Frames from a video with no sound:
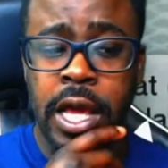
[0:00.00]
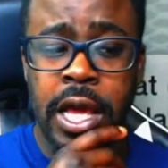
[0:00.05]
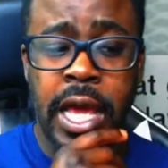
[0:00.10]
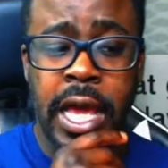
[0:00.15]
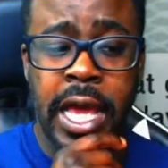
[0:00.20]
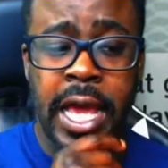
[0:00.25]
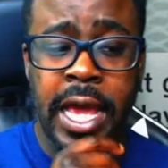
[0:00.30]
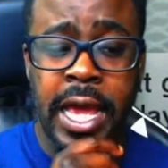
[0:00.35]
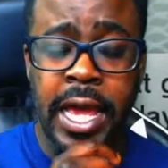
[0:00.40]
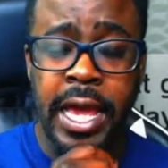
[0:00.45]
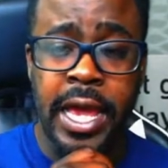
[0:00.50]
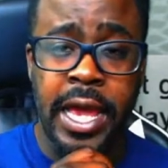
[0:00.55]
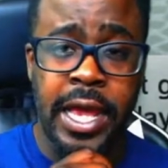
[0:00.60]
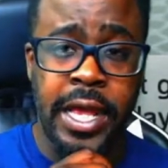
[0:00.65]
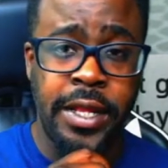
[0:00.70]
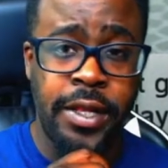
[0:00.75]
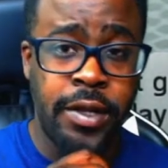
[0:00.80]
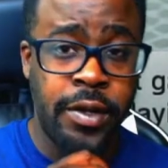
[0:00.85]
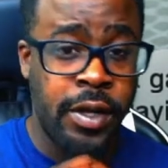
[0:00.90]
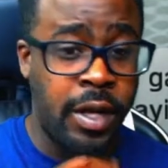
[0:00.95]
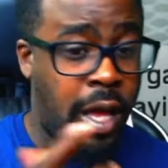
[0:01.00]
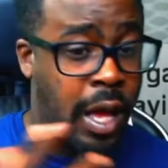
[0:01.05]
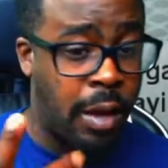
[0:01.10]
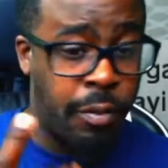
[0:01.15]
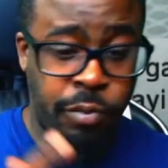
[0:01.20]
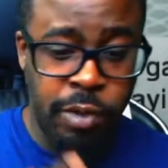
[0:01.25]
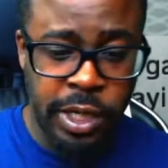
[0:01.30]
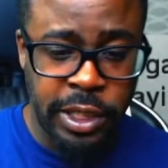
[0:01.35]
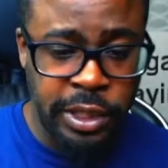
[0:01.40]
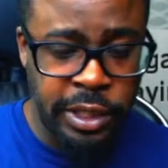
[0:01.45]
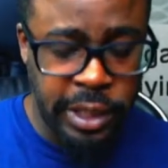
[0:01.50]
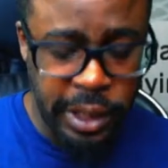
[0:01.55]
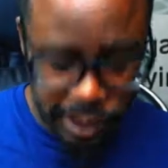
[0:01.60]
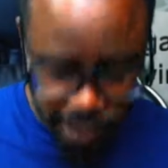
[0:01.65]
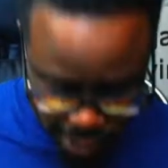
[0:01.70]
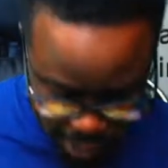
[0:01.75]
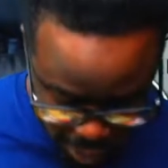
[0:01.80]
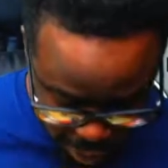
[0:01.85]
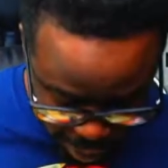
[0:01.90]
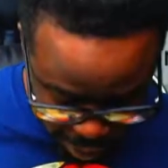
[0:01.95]
and I'm ready to get
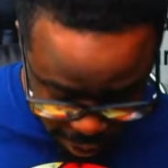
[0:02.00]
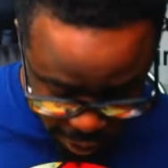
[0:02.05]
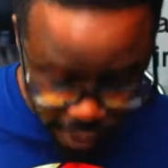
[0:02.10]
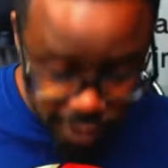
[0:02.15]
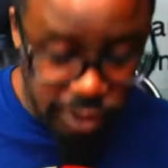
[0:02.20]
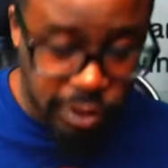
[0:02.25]
into it.